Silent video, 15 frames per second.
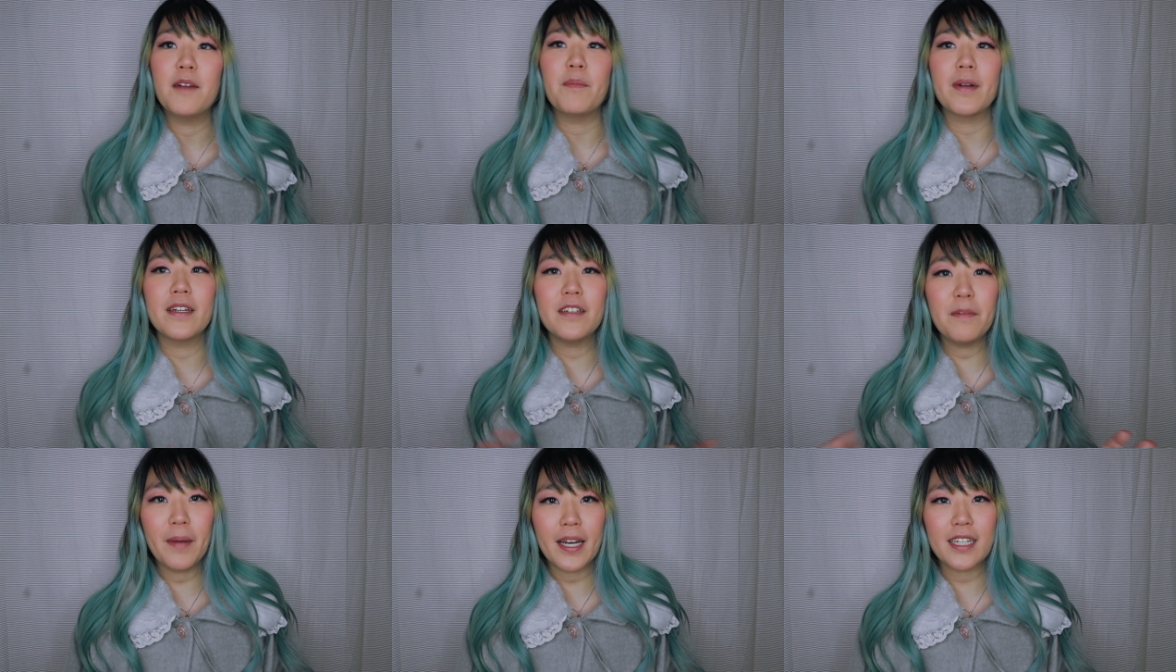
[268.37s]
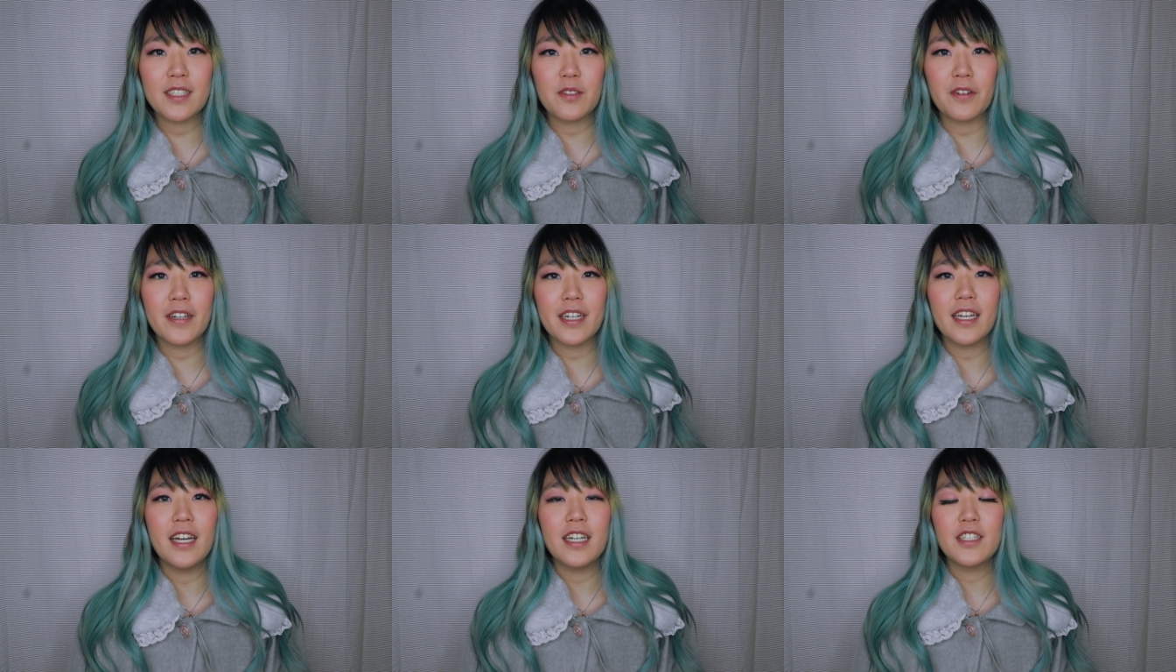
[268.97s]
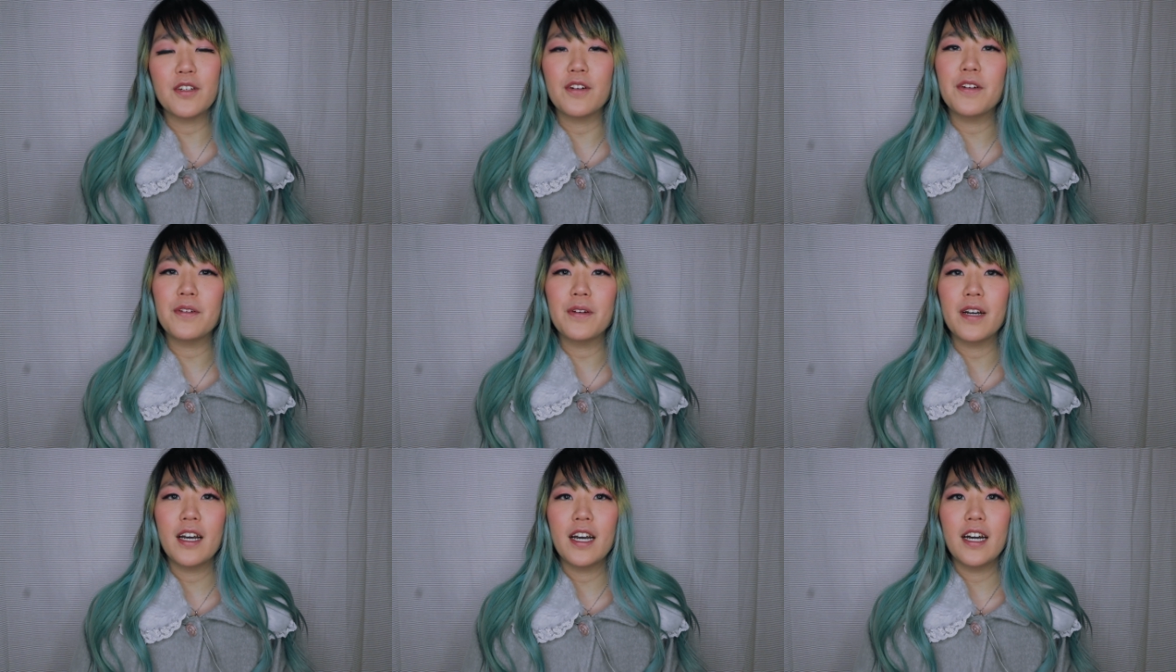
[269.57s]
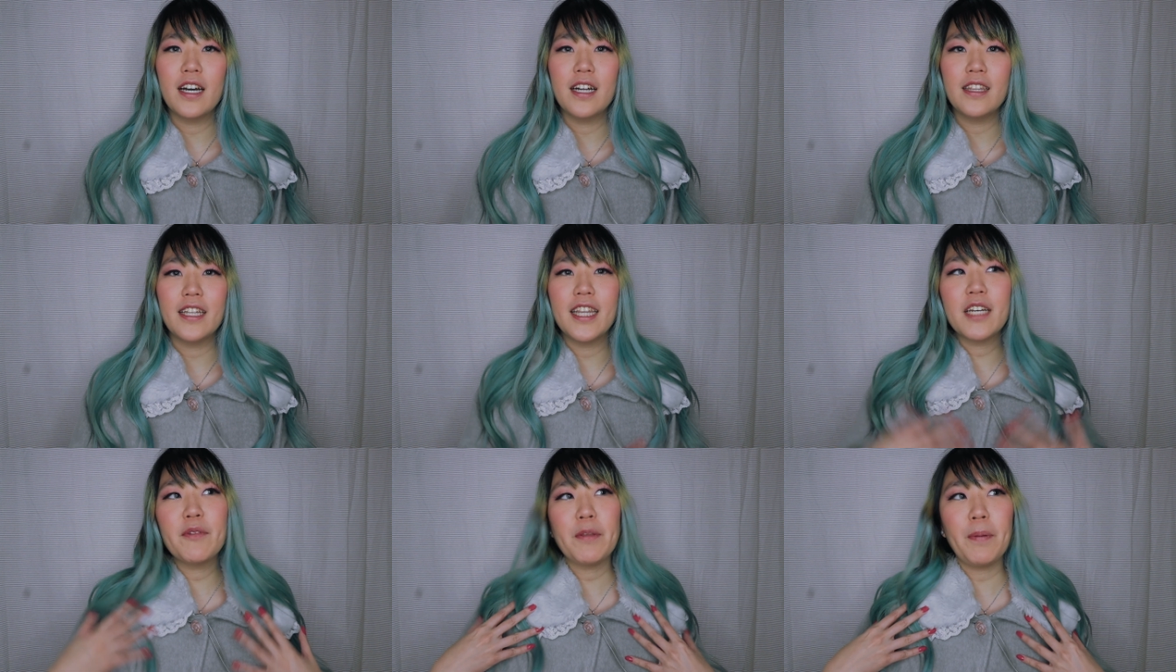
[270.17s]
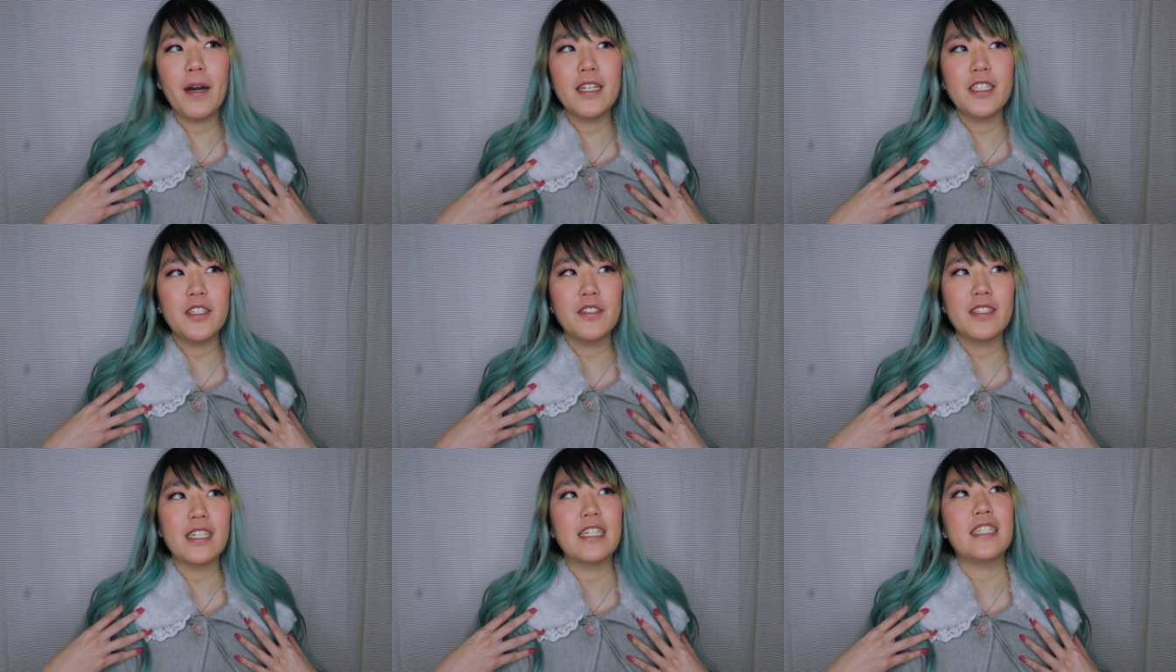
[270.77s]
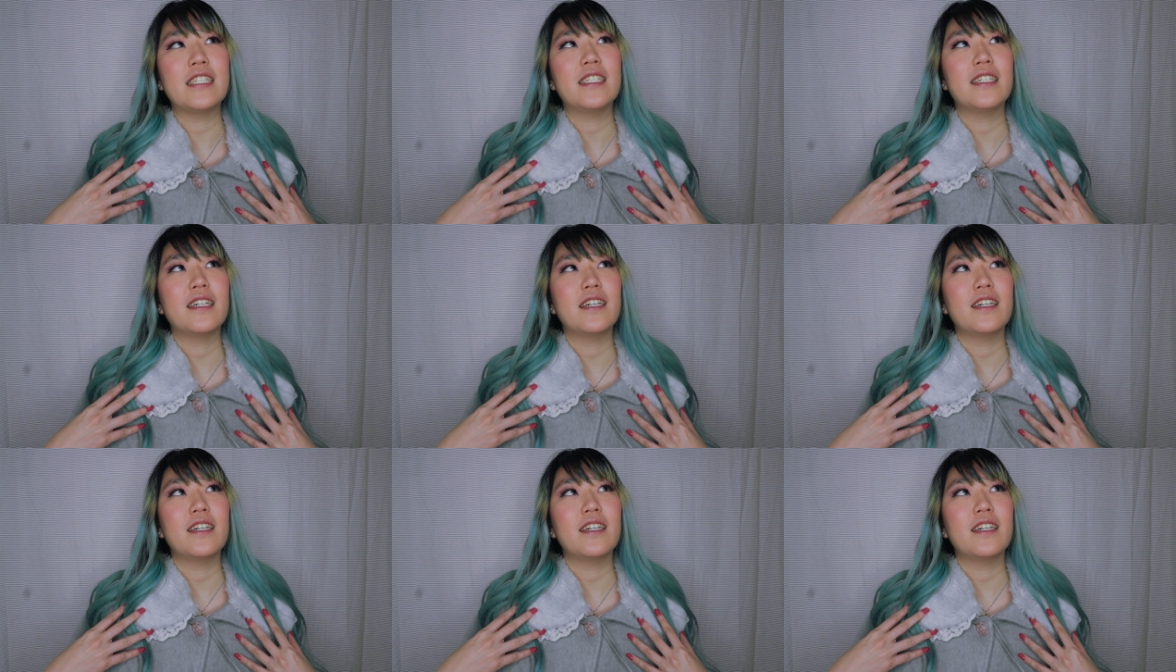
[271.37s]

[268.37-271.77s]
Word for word: But a little backstory, so the thing with ponchos is